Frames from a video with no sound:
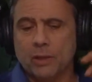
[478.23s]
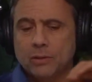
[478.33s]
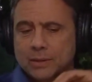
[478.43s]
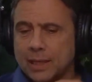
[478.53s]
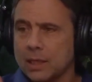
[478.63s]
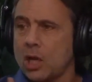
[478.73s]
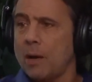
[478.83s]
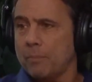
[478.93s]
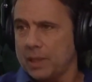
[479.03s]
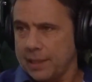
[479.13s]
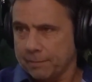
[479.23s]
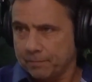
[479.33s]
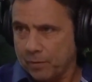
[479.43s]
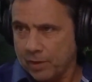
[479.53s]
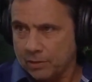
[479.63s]
It's like coupling,
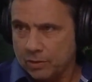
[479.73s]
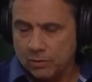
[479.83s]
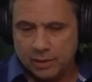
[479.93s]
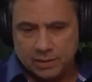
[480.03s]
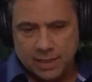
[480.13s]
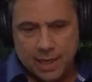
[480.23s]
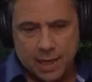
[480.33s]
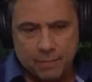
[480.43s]
all right? So let's say